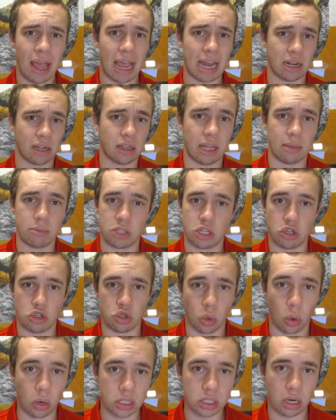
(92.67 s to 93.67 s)
and Clemson,
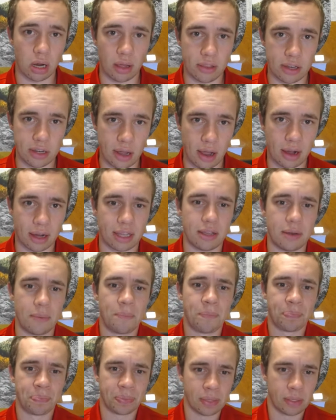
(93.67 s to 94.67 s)
Georgia on the docket.